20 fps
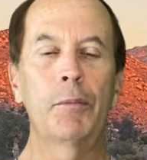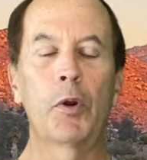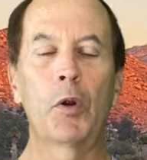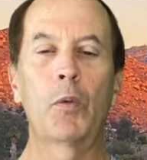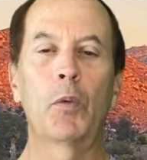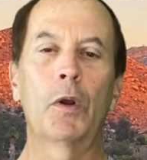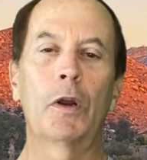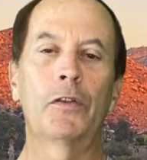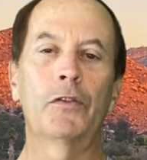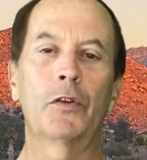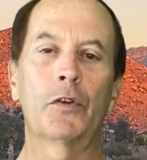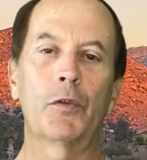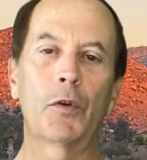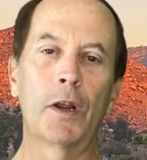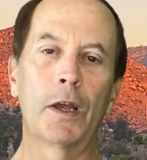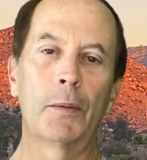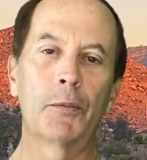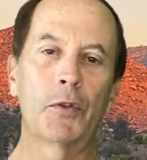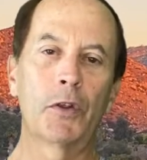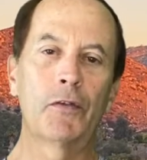per 100
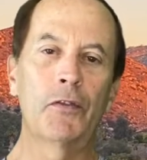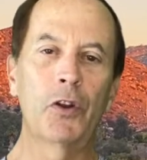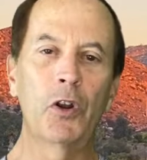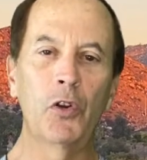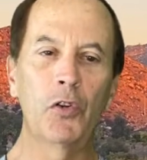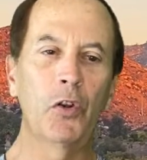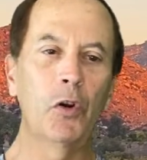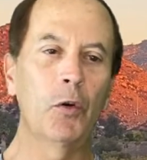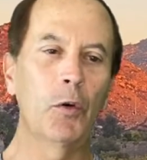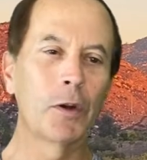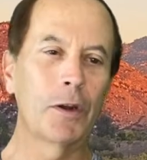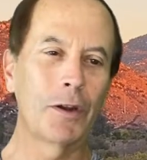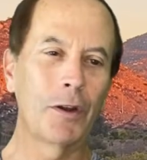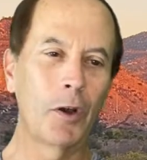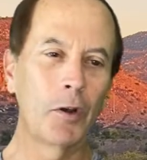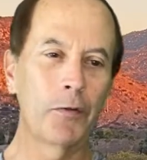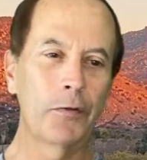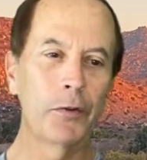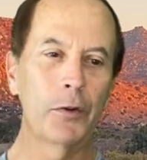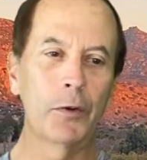grams. And if you don't know what
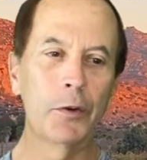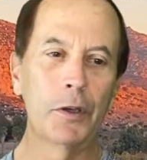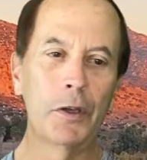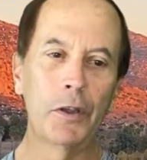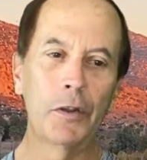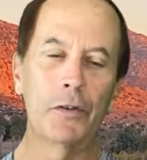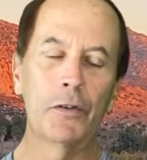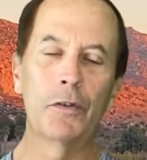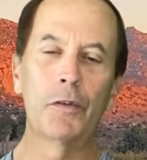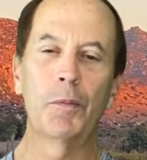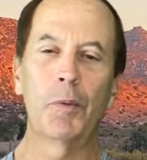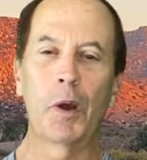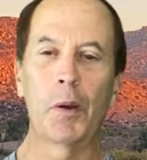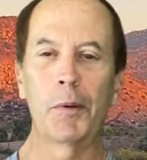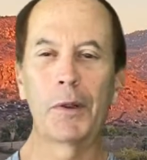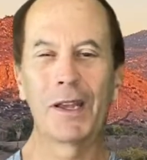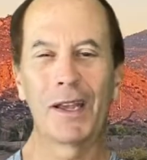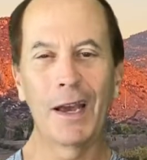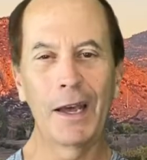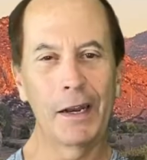tofu is, you
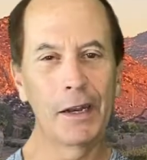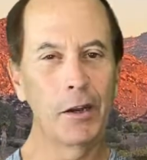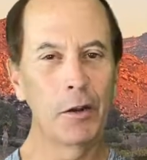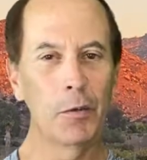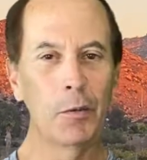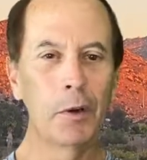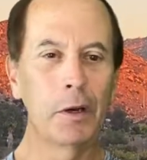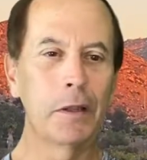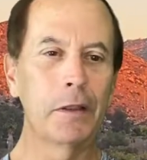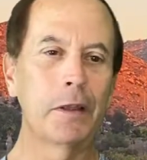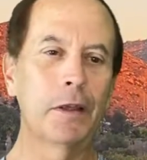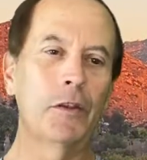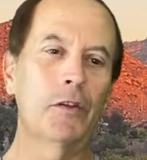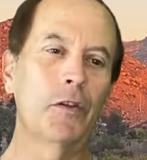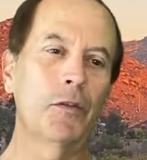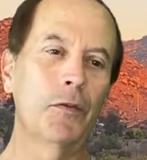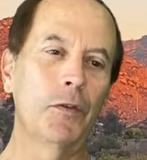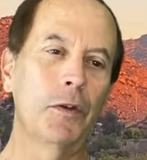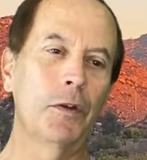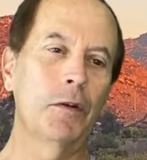probably kind of know what it is.
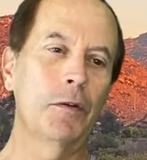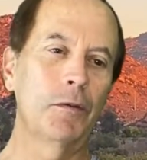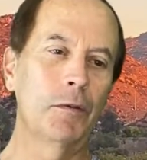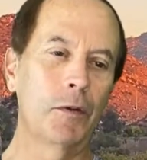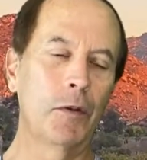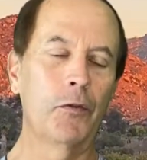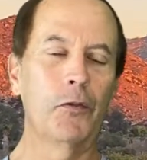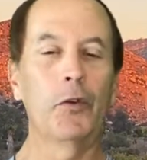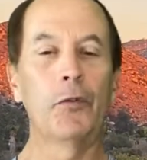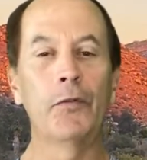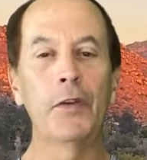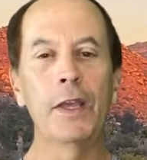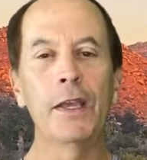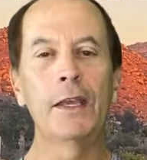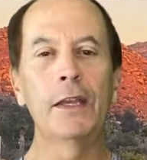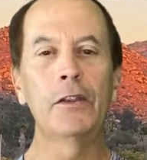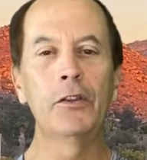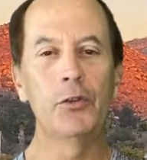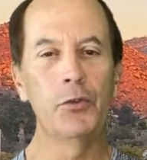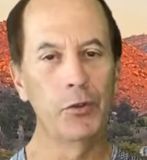If you're
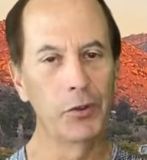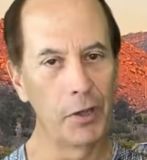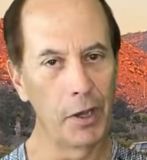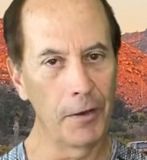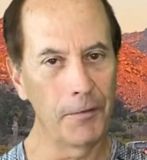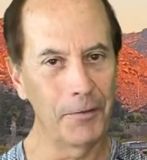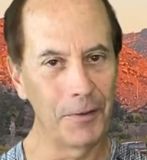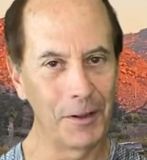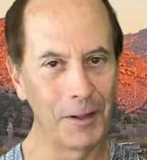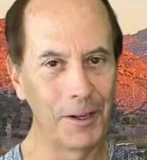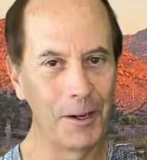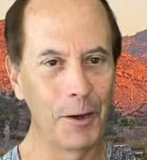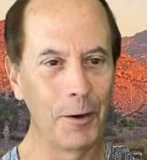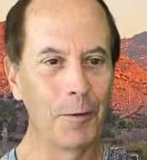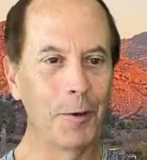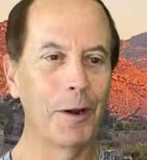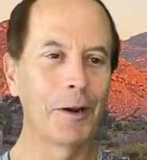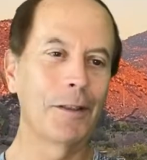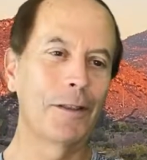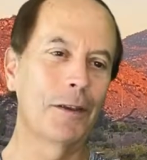vegan, you definitely know
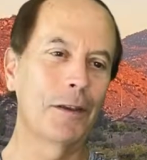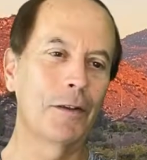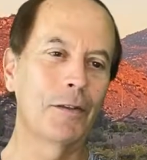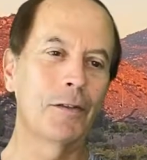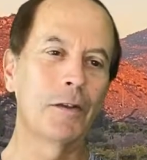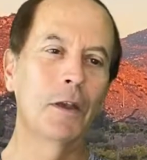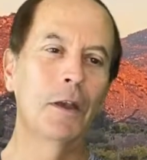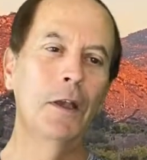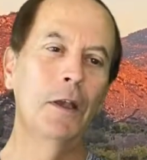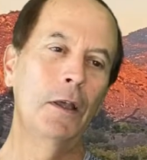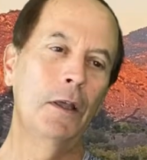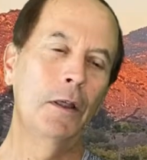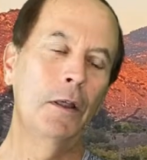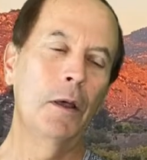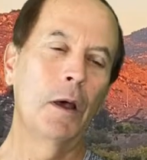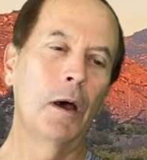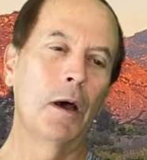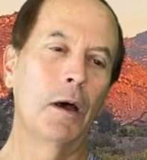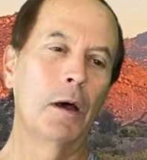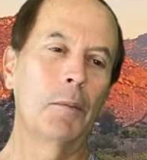what it is.
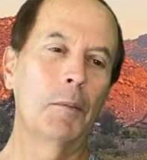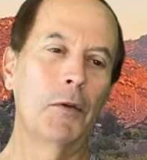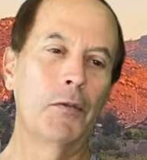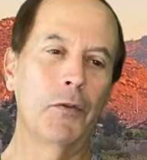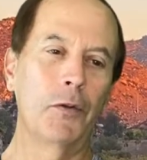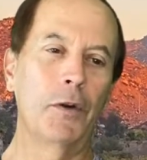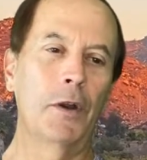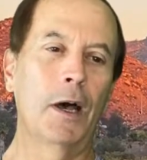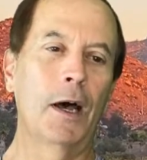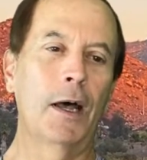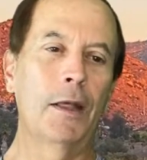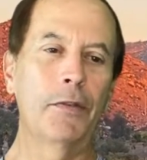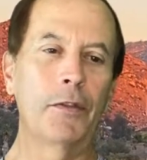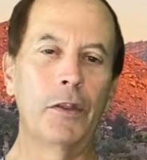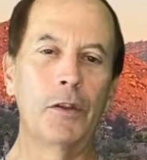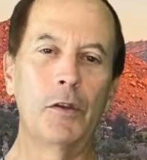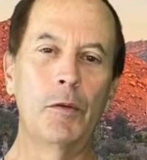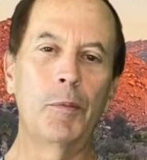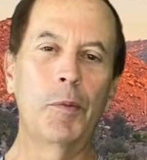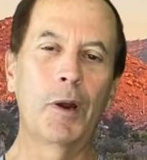If you're not,
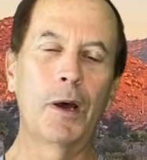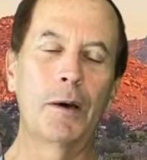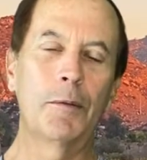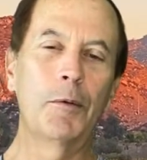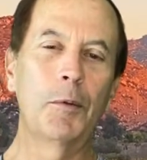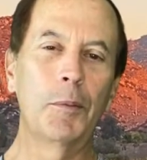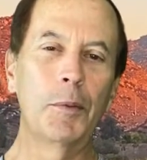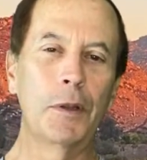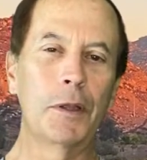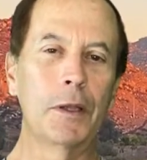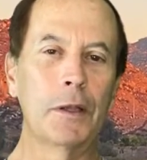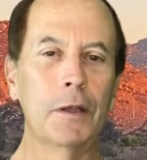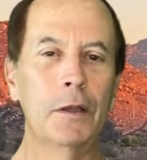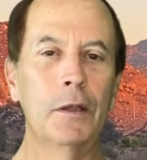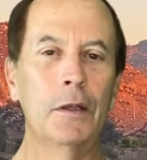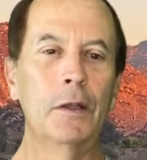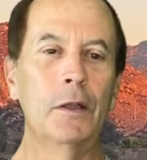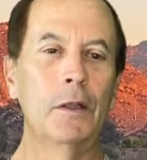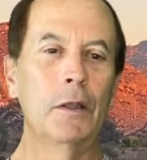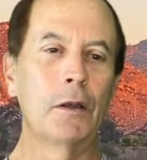then you probably
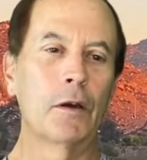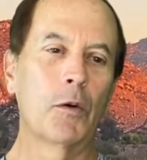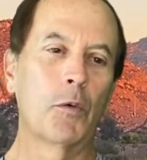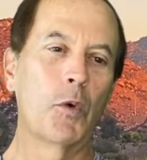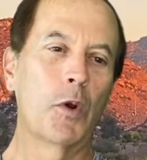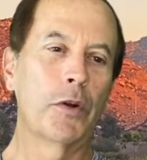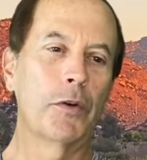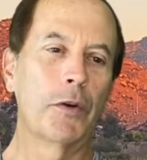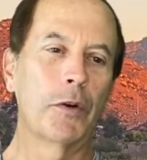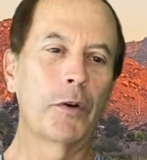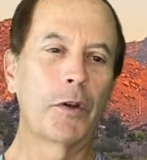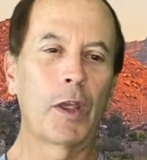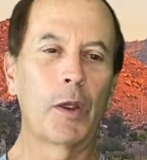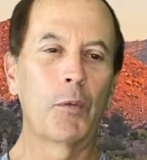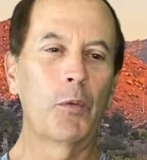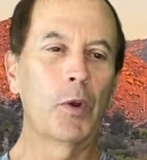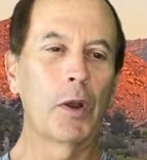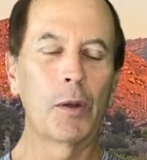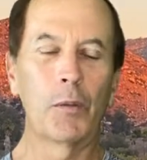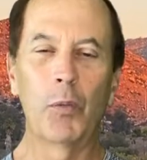are wondering, okay,
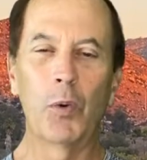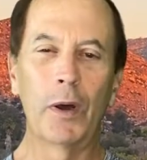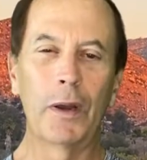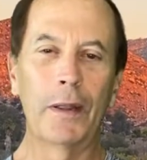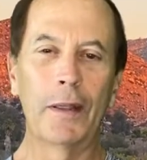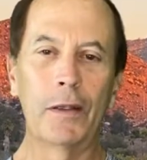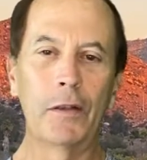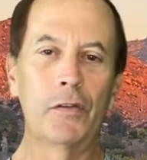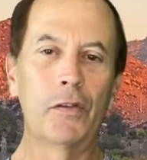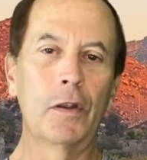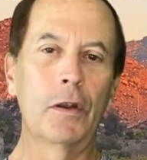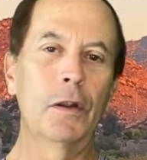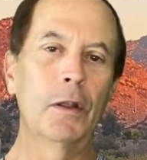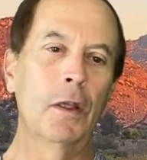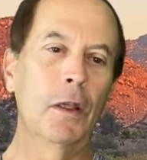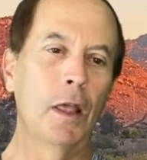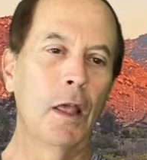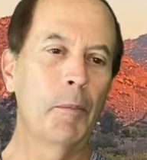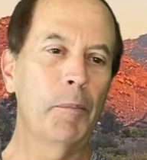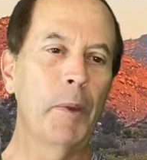really, what is it?
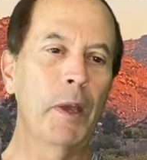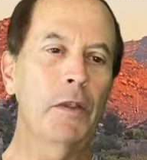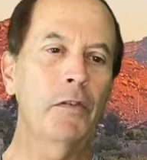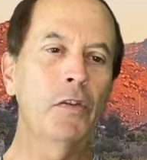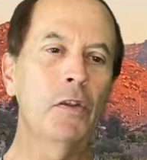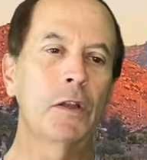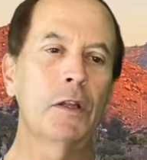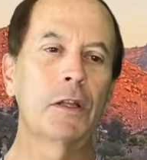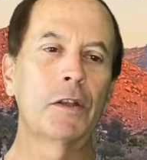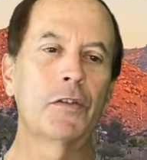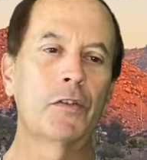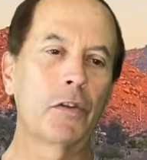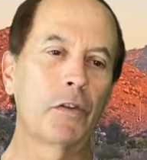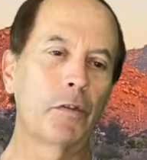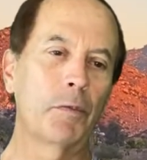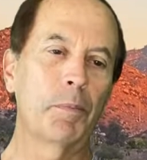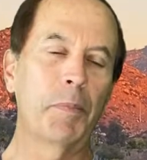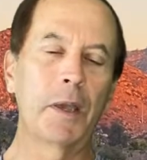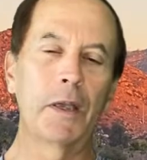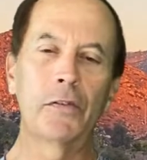And basically, it's
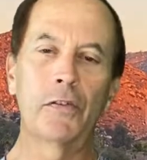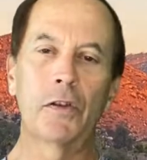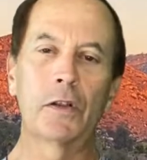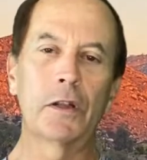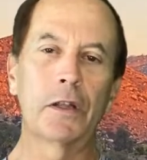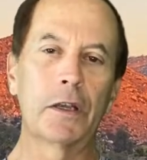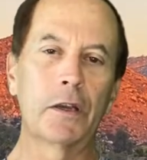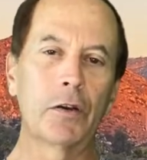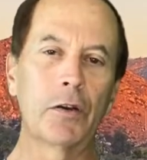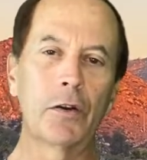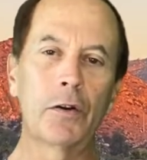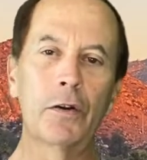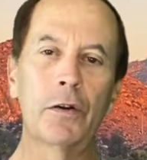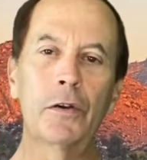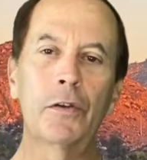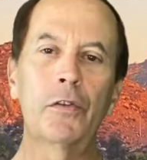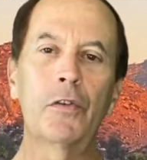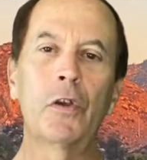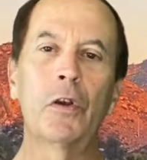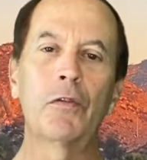just basically
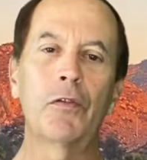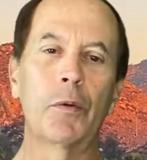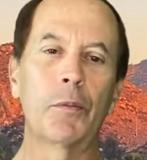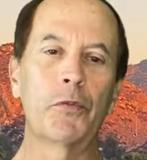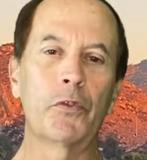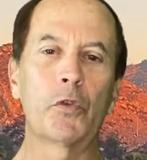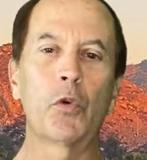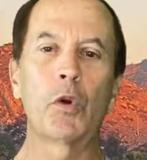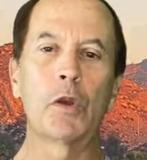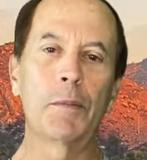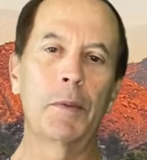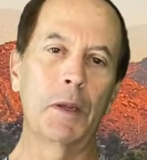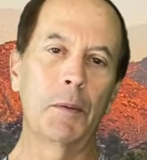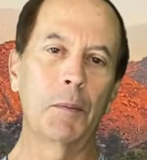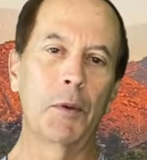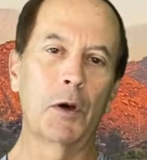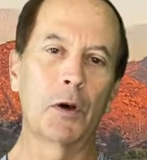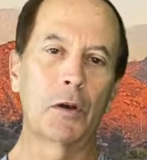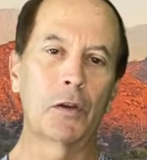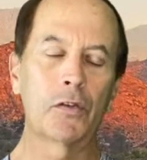curds from soybean
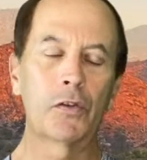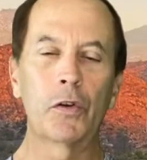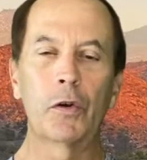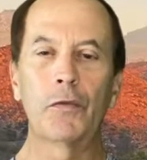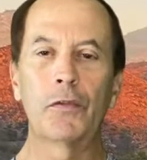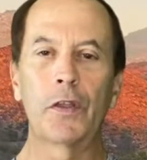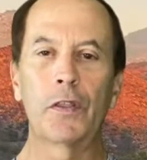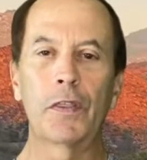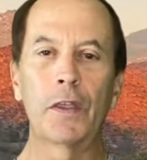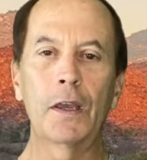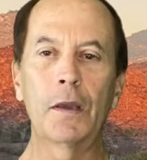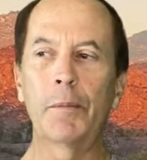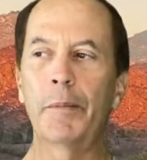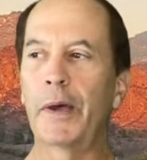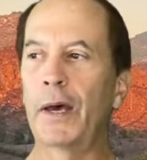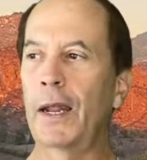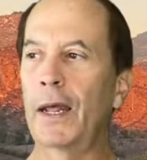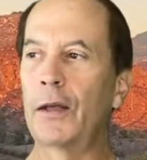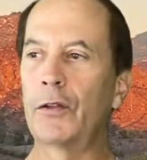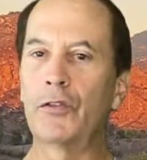milk. So if you think
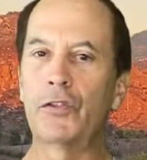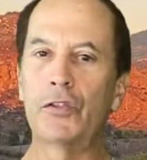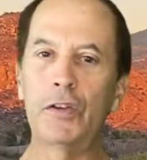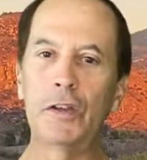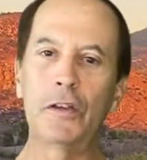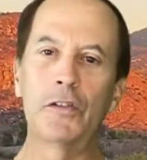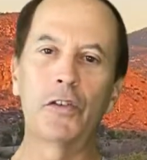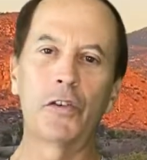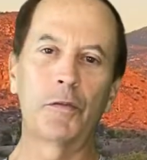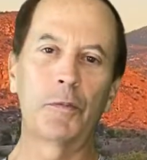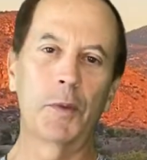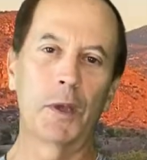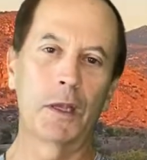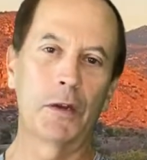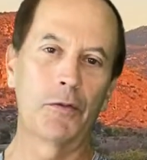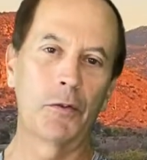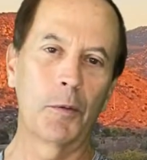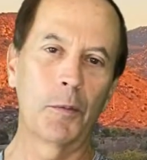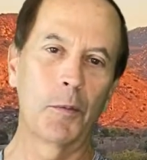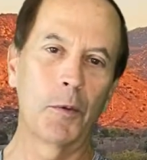about how cheese is made
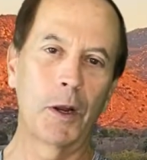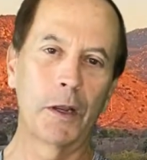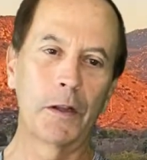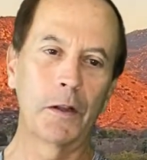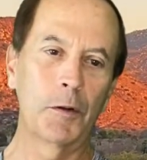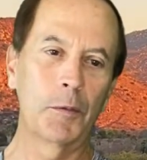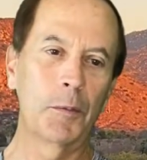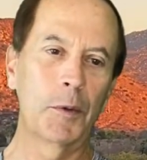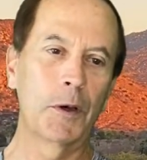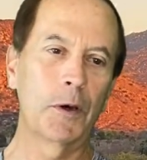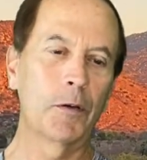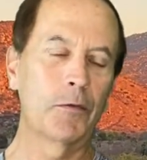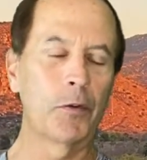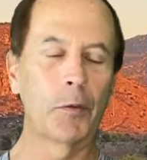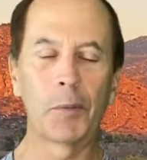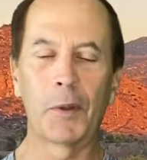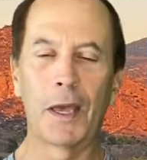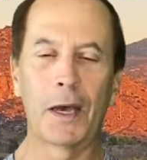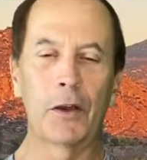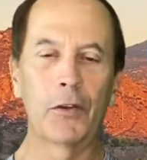from regular milk,
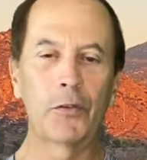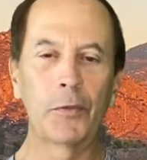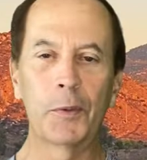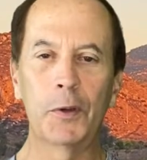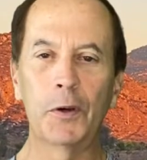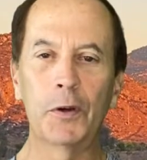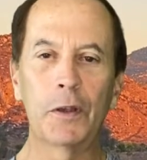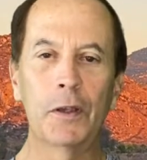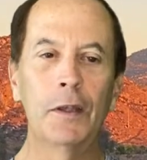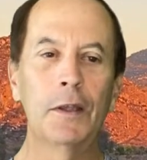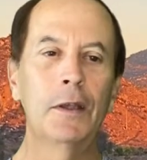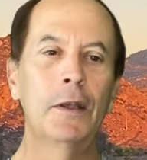from cow's milk,